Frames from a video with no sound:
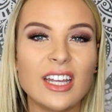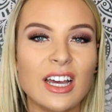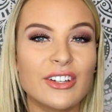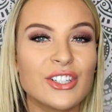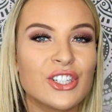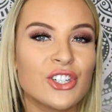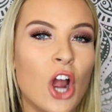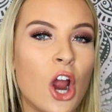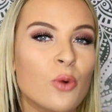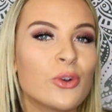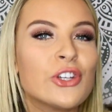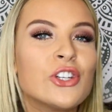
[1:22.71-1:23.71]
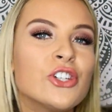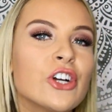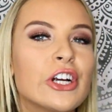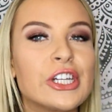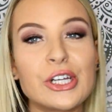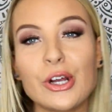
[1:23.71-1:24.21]
like I'll start with
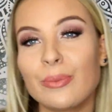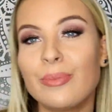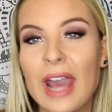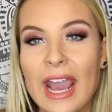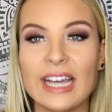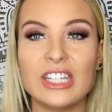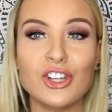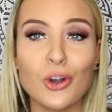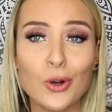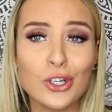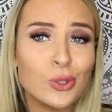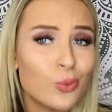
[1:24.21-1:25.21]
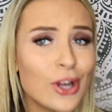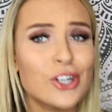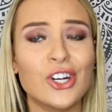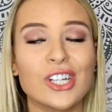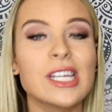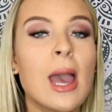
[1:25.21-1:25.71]
shirts or pants or
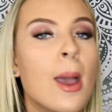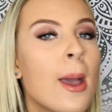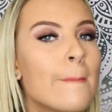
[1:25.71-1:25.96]
sweatshirts,